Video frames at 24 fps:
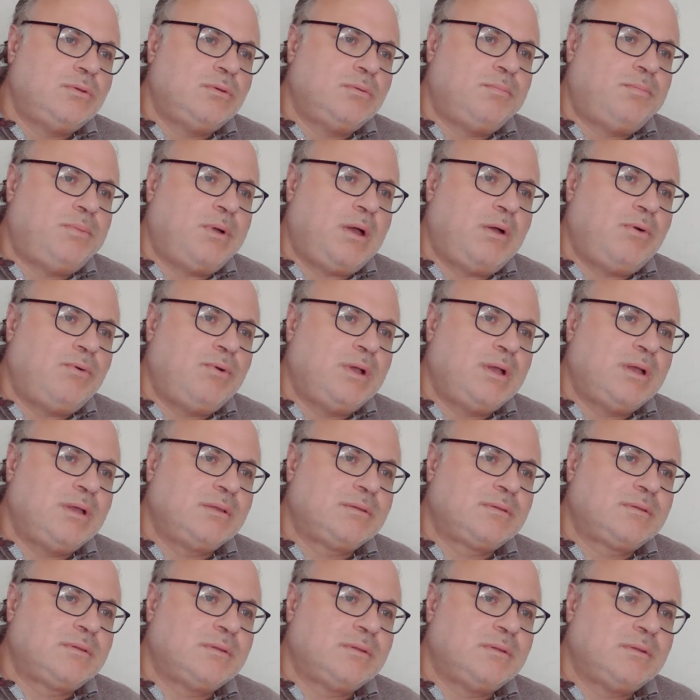
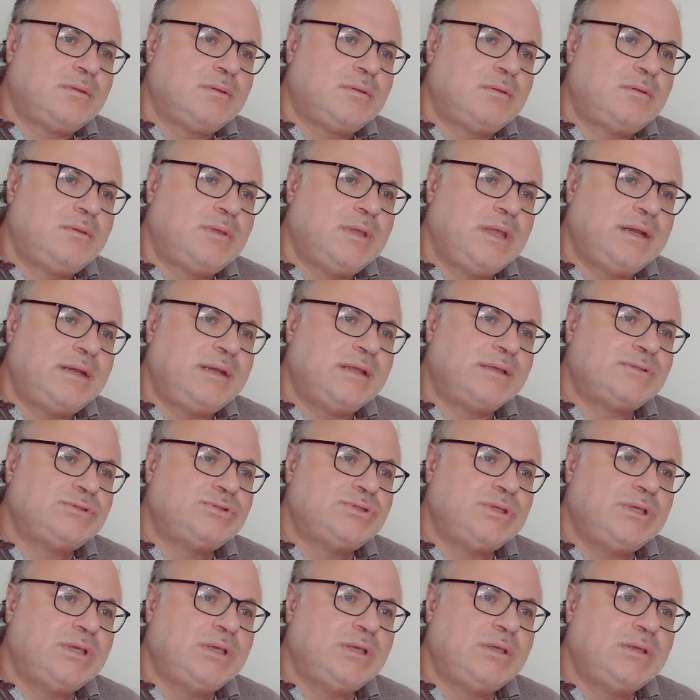powered
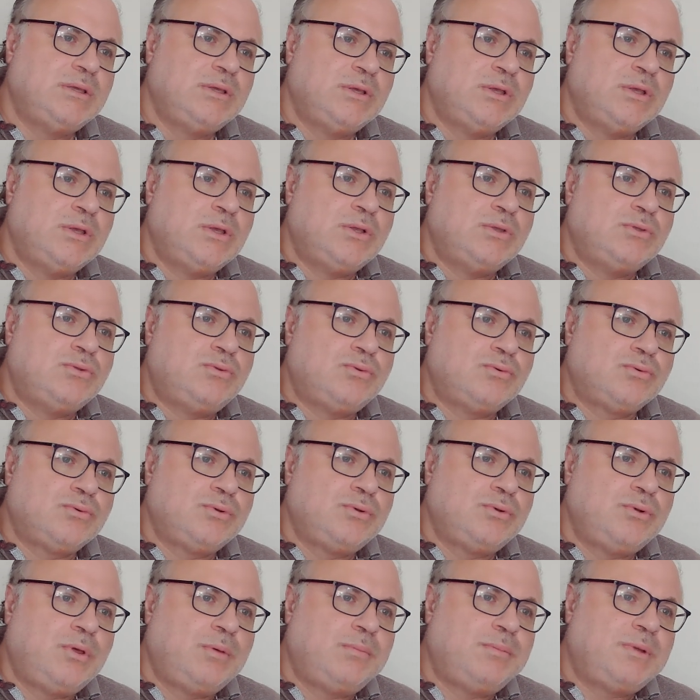energy to
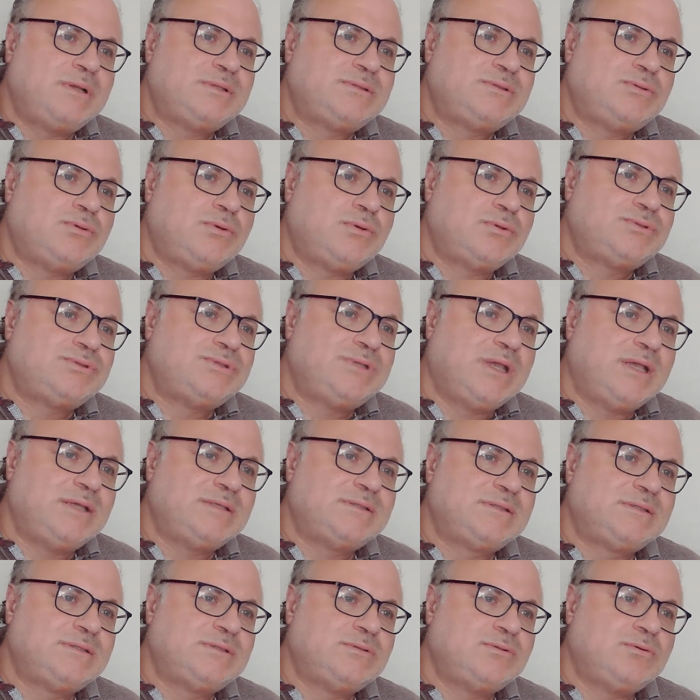renewable
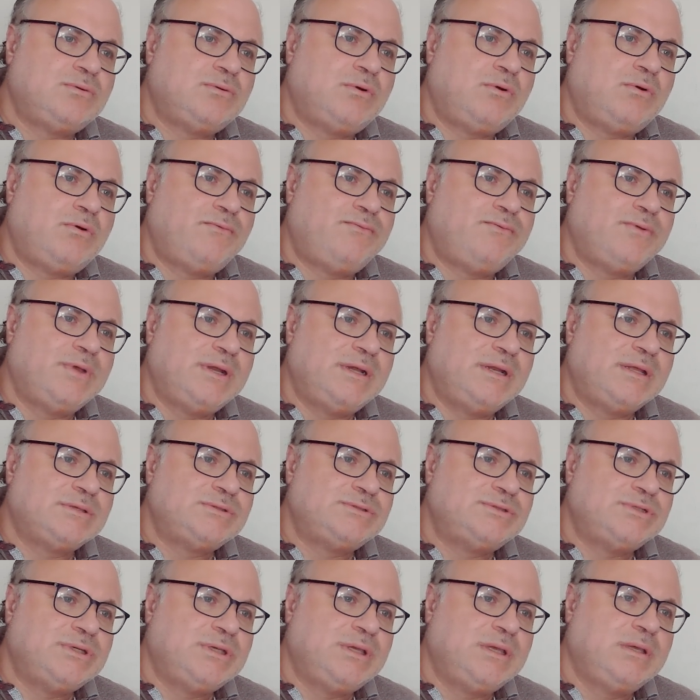sources of
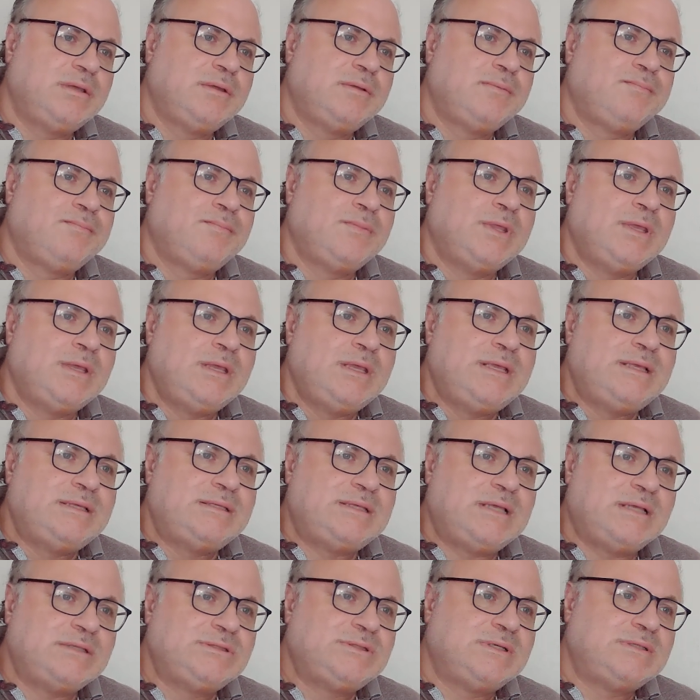energy
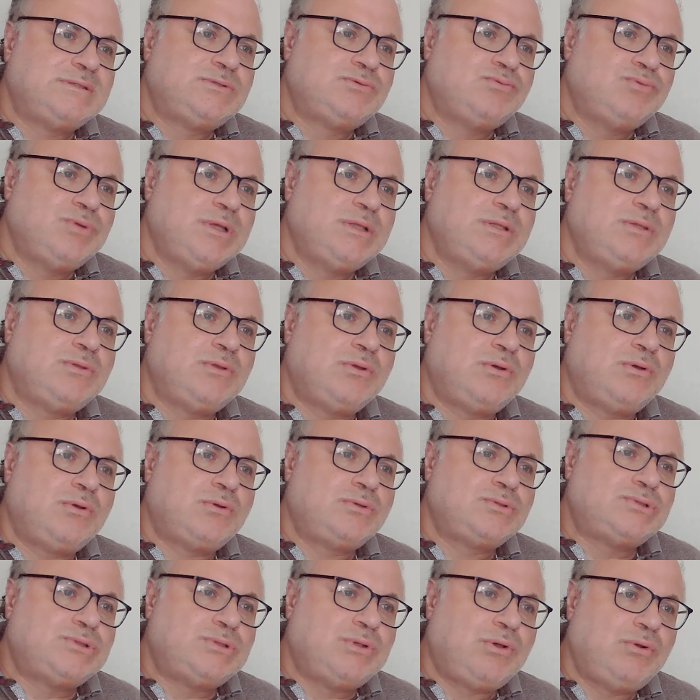such as wind
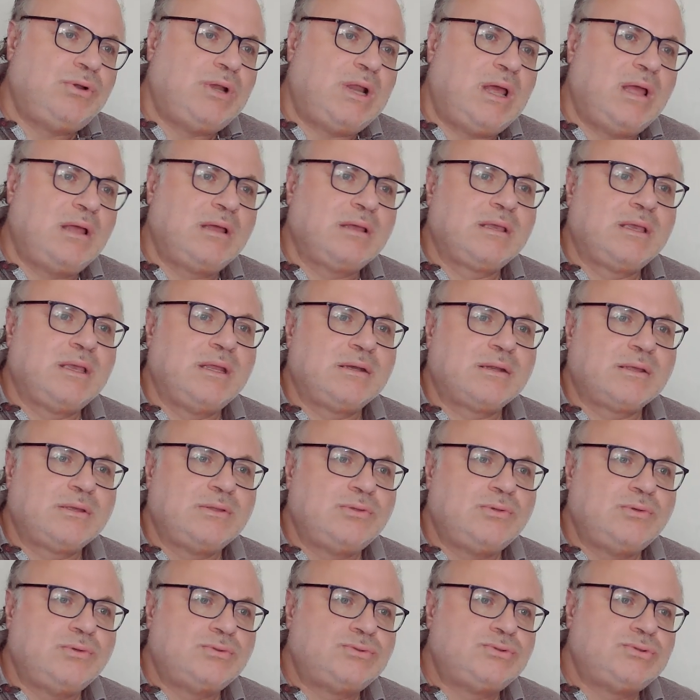or solar can
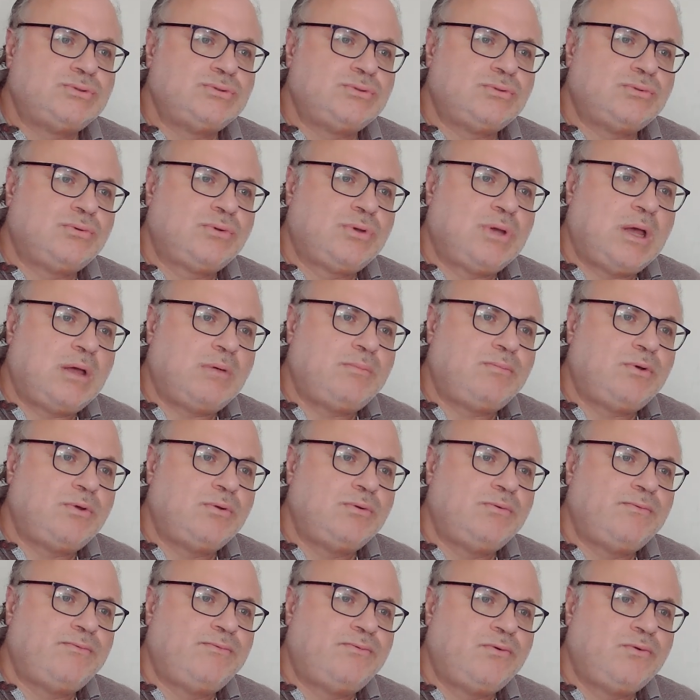reduce your
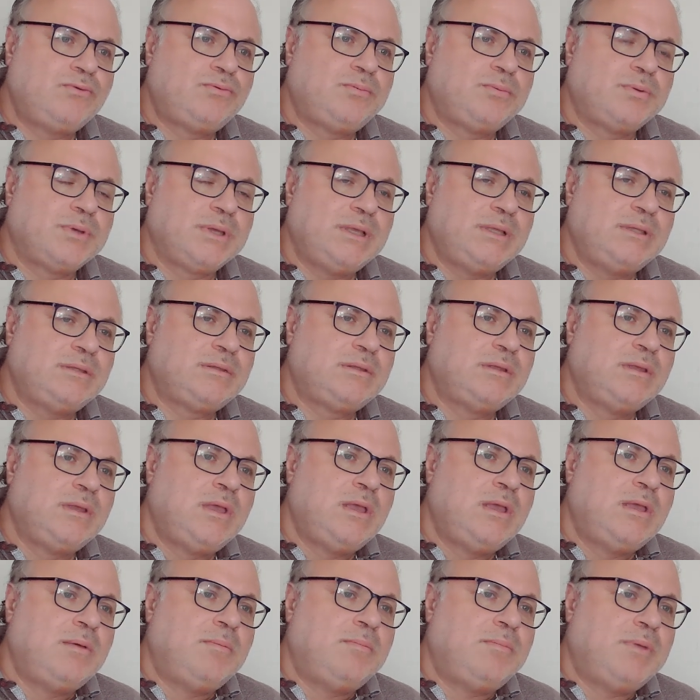carbon footprint
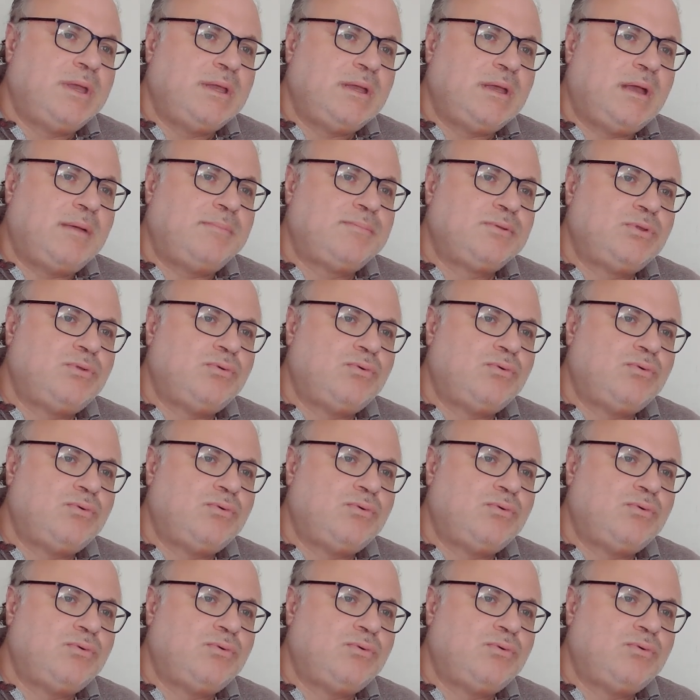by up to